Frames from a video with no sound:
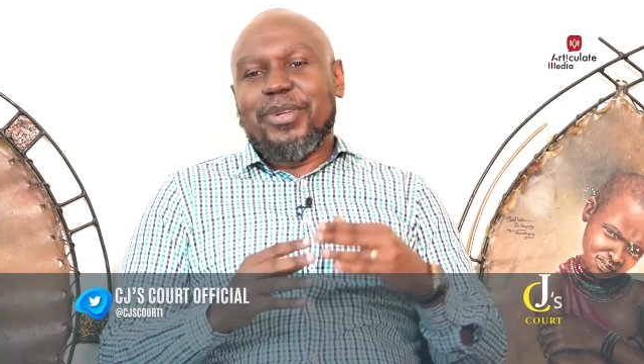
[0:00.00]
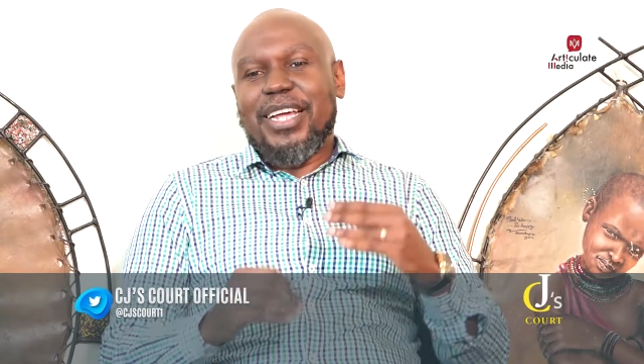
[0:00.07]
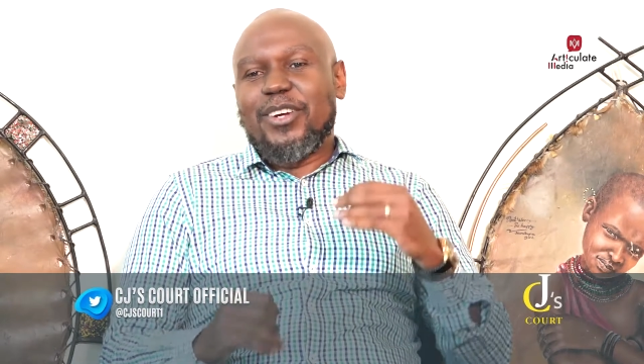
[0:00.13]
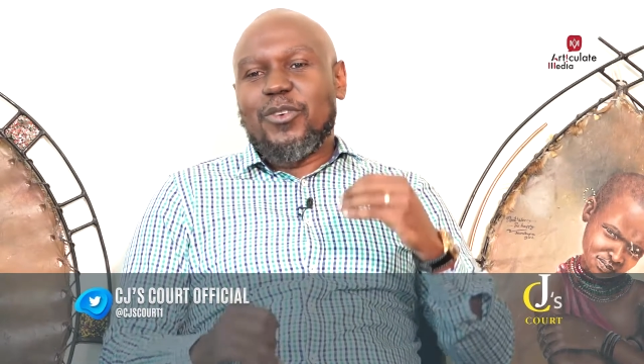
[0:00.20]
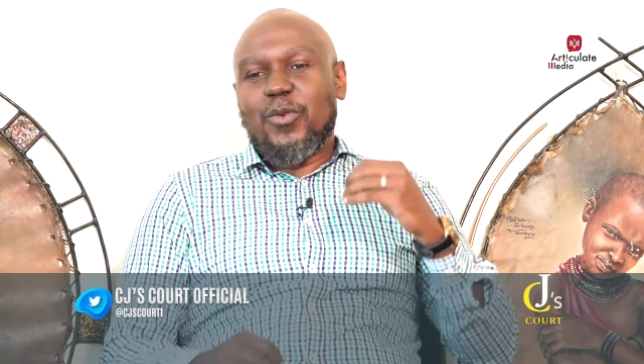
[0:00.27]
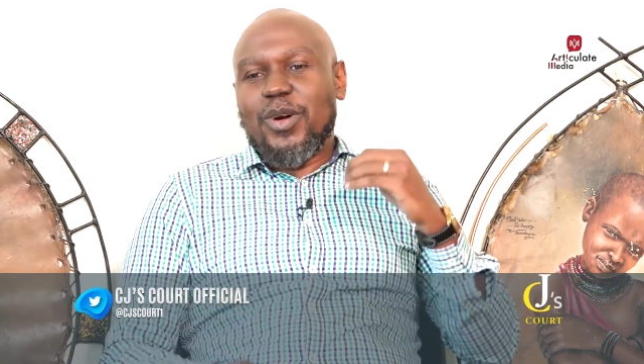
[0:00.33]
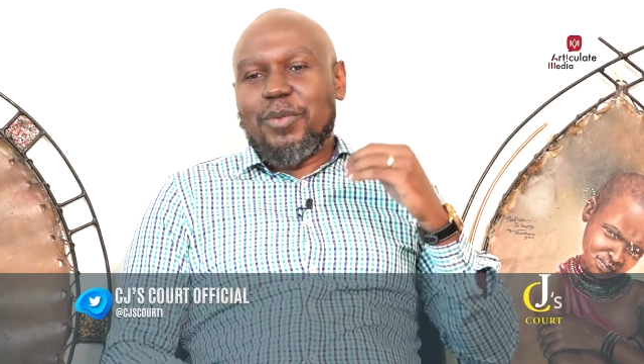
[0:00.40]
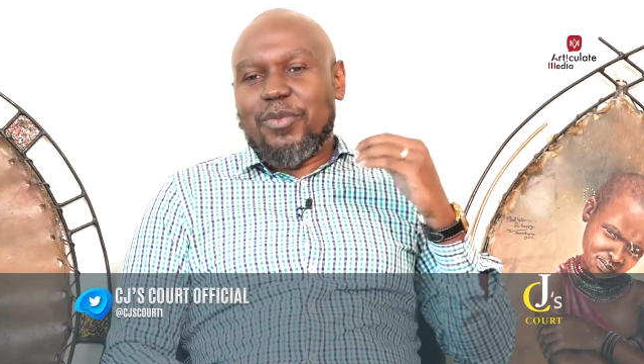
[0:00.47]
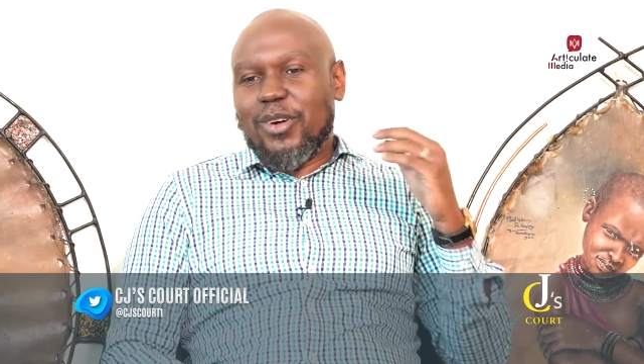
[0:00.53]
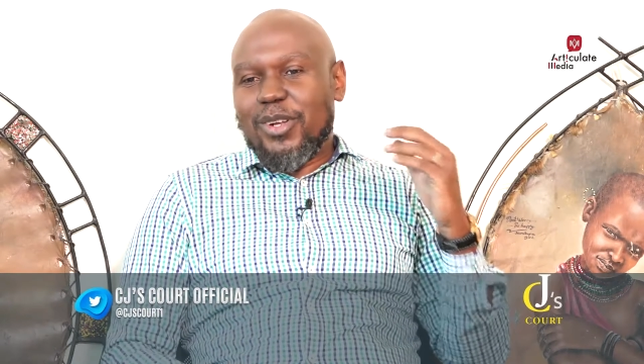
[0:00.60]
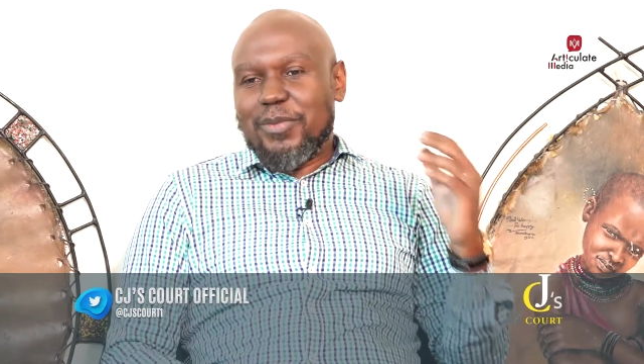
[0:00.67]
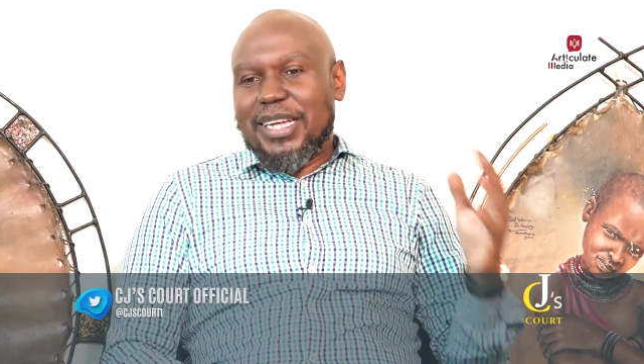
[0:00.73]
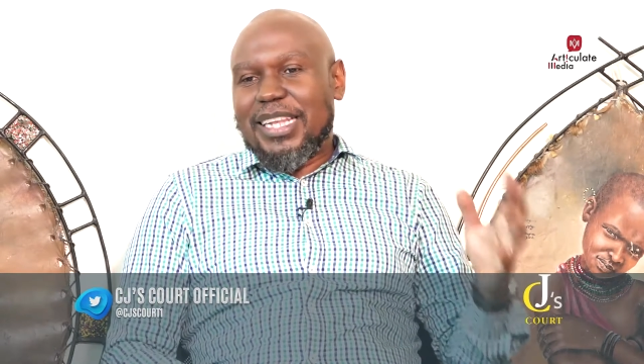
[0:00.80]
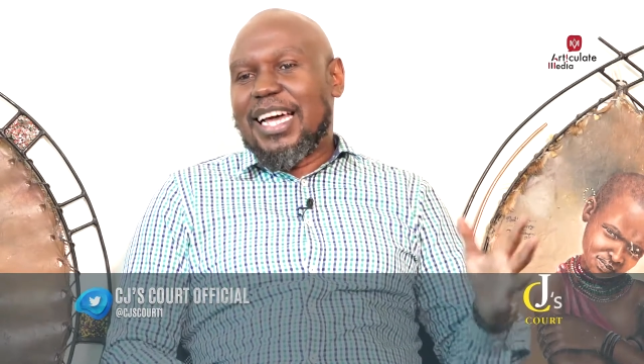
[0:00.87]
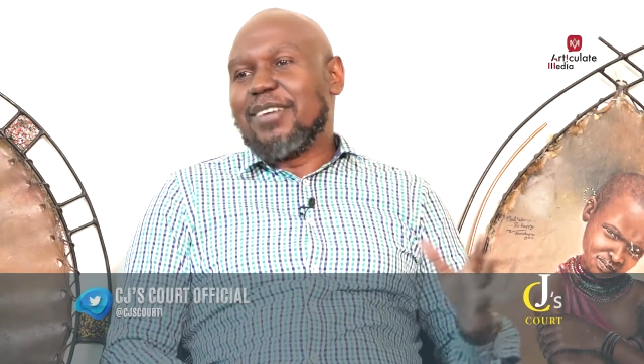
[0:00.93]
I grew up all
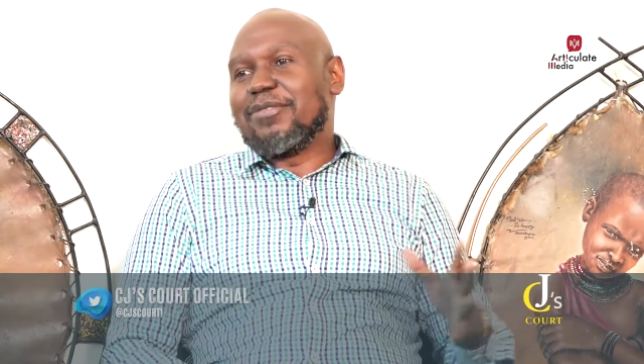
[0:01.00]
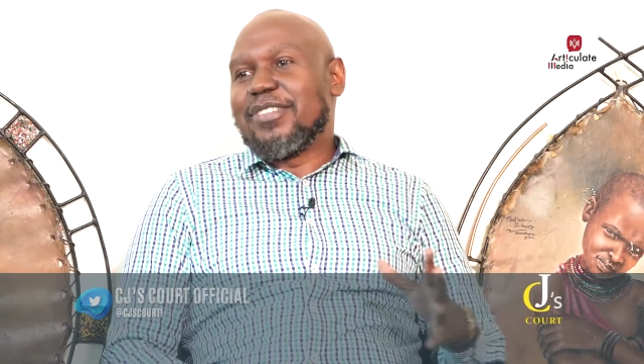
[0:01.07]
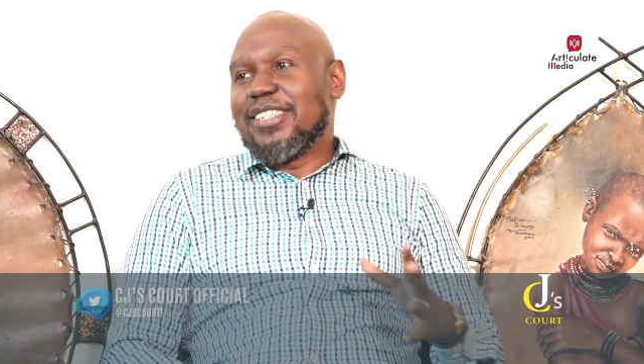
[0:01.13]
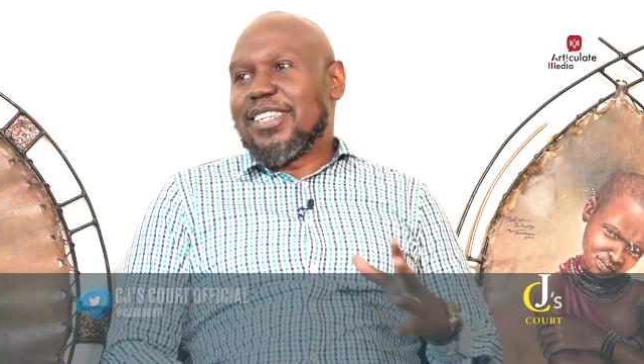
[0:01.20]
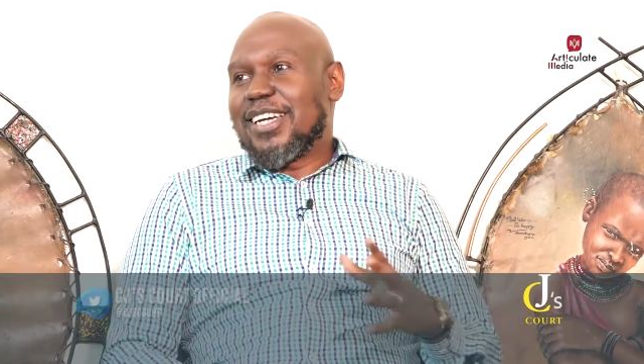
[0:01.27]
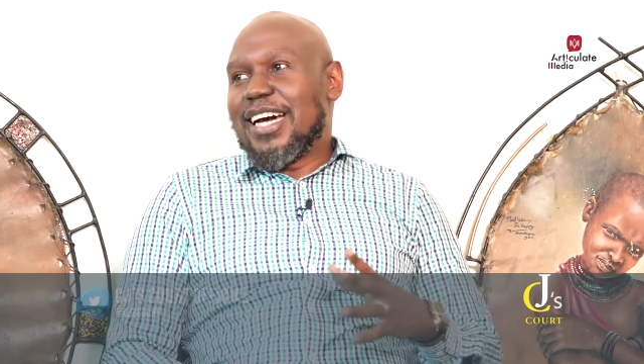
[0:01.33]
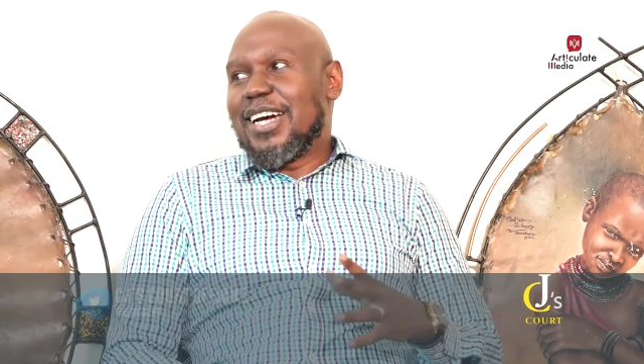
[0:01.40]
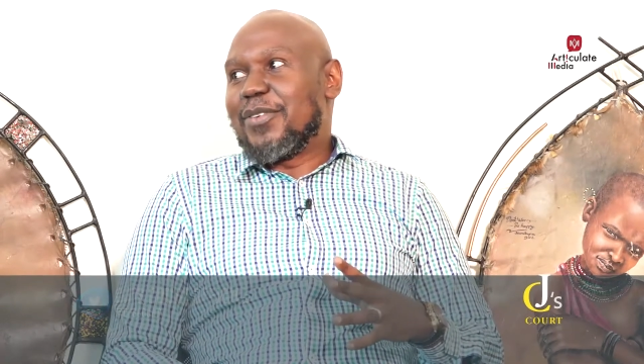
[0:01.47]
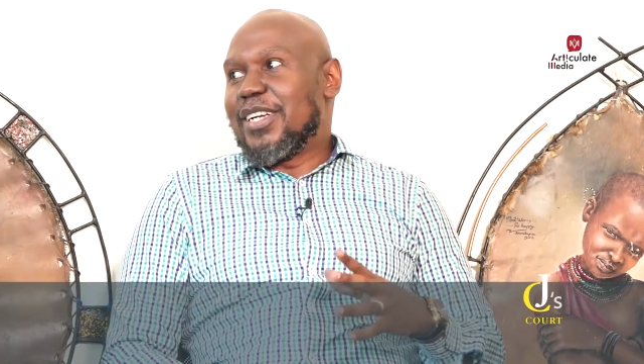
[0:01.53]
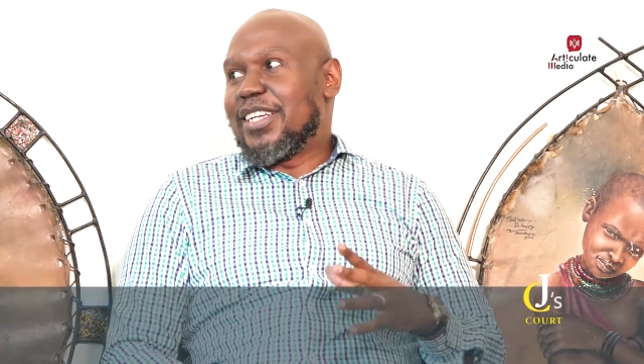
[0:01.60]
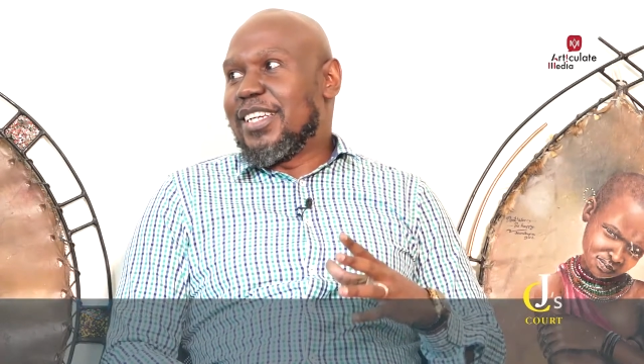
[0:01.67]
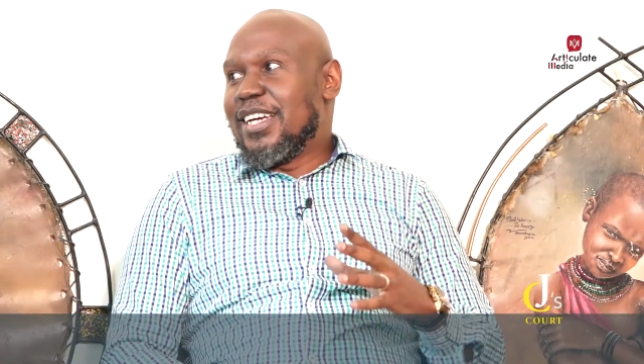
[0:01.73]
my life in Karen,